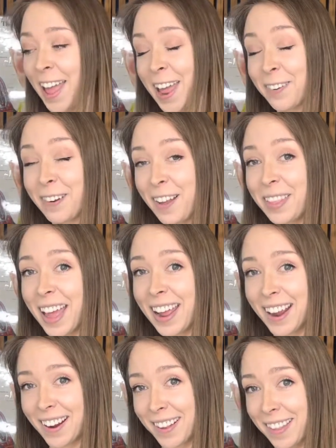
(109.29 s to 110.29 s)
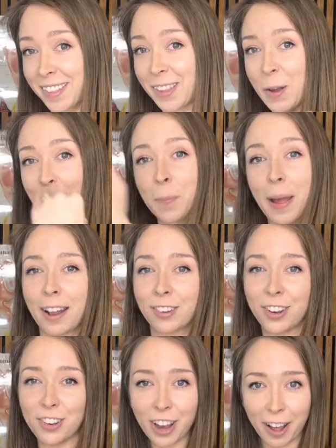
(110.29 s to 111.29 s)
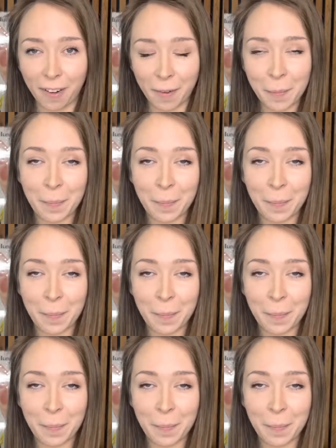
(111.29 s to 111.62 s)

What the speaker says: and around that hair is its own patch of gel,